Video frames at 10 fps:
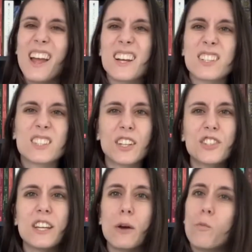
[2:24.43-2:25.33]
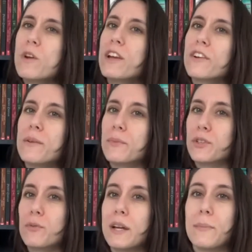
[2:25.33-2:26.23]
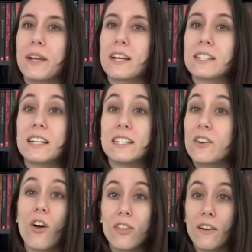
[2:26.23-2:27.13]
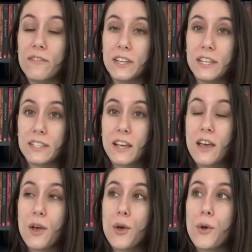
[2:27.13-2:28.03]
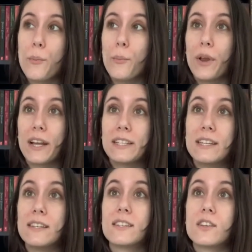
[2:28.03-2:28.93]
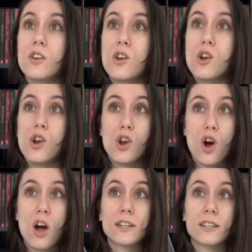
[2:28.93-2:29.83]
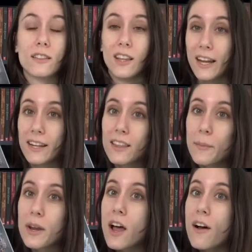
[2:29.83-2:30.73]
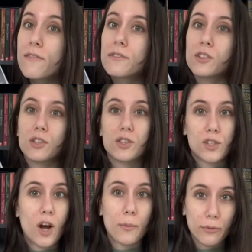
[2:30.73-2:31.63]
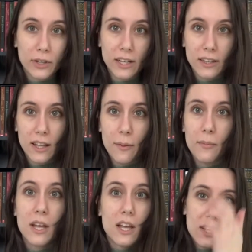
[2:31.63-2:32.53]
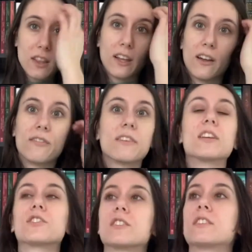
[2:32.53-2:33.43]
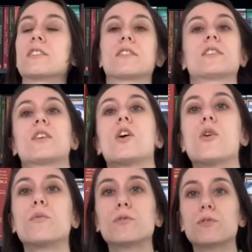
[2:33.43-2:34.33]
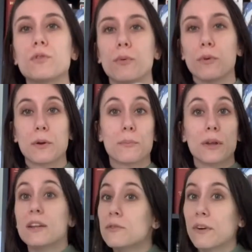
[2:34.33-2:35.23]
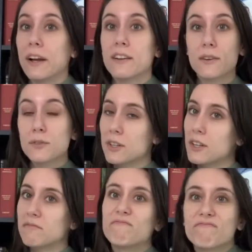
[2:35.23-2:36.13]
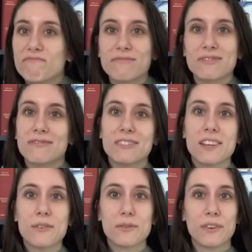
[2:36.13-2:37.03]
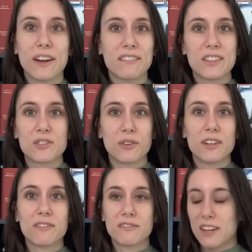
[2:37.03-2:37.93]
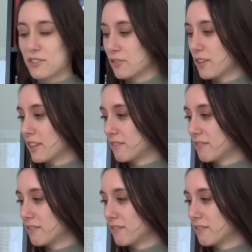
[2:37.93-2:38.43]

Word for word: such a weird in between because I did not love these, but I didn't not like them enough to stop reading them. Like I finished the series, which was super weird, but it was fine. It was good. It was fine. Enjoyed, enjoyed it.